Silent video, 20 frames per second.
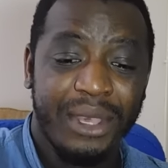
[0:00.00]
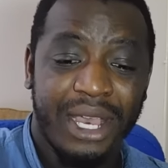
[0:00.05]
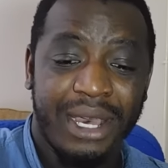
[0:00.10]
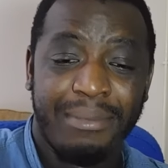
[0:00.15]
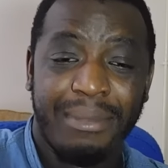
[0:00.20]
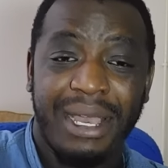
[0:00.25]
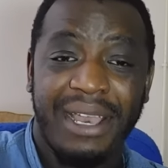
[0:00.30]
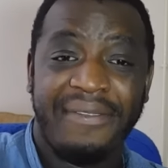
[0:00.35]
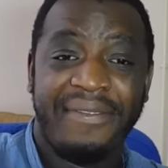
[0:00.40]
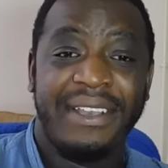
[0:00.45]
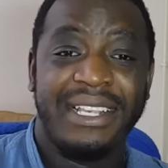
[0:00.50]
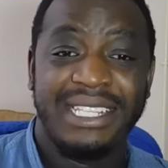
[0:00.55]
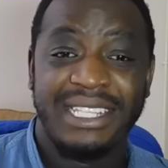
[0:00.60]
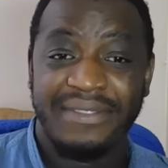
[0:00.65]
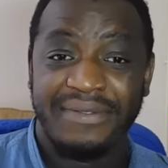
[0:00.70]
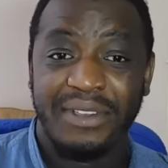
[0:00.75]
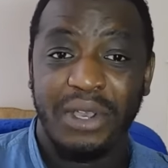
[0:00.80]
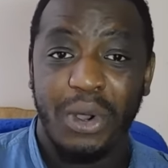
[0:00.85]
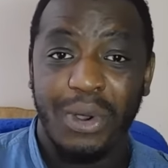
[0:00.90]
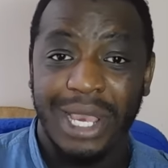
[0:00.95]
on my
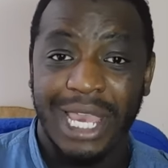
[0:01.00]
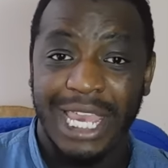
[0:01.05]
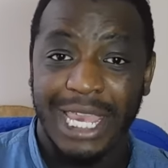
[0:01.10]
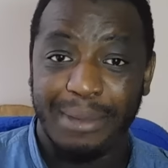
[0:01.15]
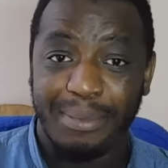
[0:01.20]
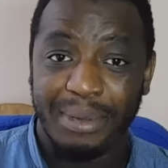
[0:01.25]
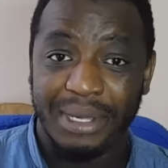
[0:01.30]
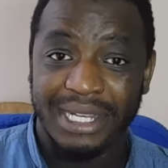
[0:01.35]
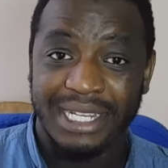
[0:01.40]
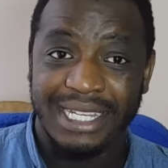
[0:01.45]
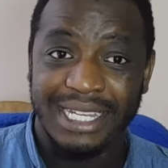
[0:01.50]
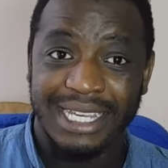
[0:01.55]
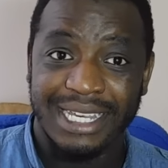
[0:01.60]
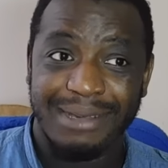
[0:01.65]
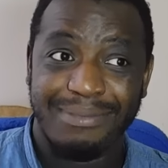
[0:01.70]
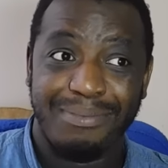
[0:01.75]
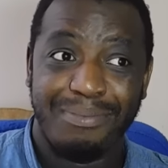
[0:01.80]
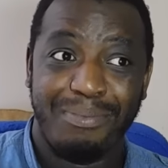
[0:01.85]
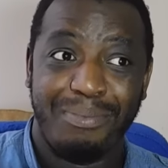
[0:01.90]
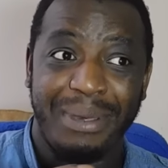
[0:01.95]
offensive goalkeeper
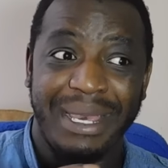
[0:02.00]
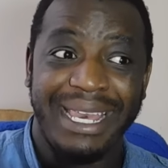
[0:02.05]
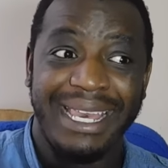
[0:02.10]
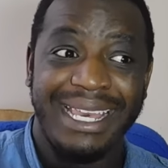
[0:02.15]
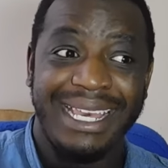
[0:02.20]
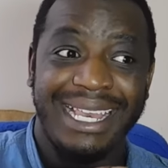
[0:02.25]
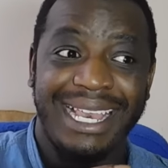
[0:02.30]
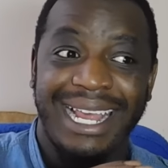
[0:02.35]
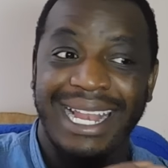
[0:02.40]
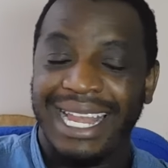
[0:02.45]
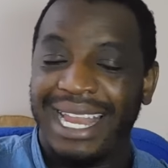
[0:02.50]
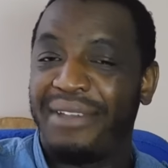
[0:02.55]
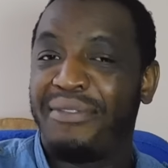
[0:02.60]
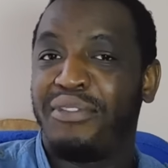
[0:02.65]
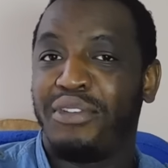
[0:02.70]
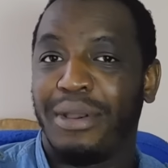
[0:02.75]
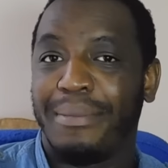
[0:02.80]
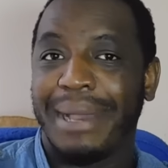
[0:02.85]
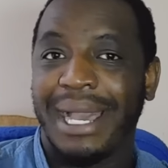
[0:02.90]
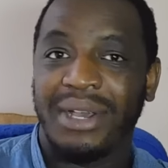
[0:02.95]
to be
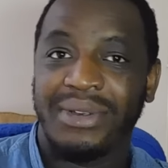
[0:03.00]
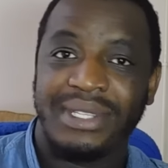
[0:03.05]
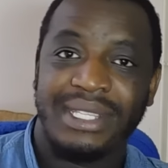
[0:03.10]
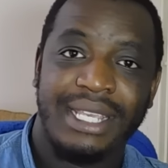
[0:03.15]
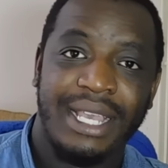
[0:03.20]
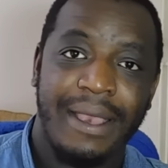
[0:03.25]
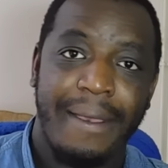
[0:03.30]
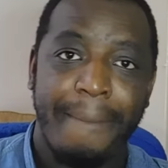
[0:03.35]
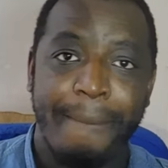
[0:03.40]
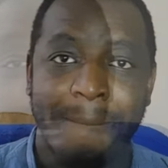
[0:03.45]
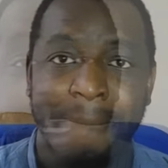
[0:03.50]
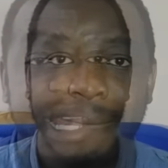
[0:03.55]
clever about it.